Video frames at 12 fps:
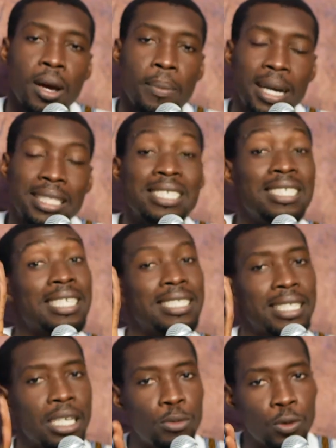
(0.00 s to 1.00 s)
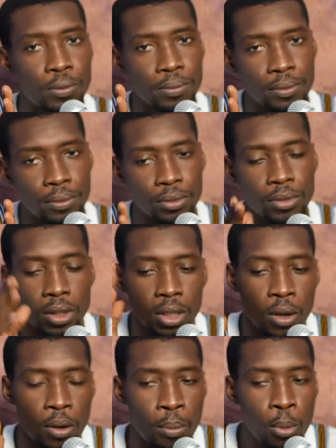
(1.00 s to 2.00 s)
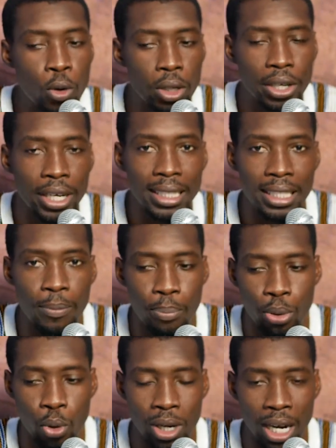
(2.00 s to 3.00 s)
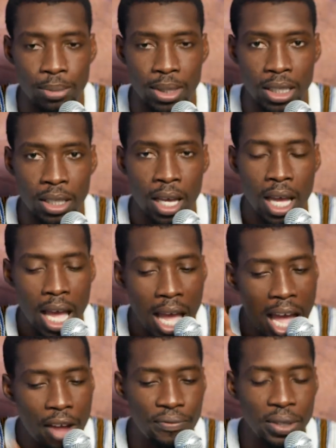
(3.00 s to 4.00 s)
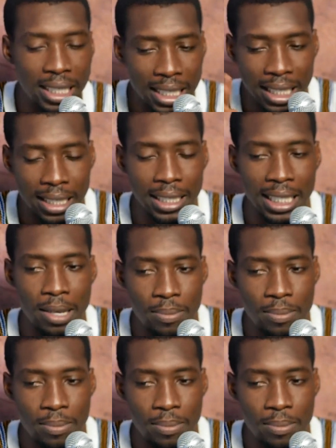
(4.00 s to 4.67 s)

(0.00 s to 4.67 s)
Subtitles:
But yes, Remo, moon creative programs every single day.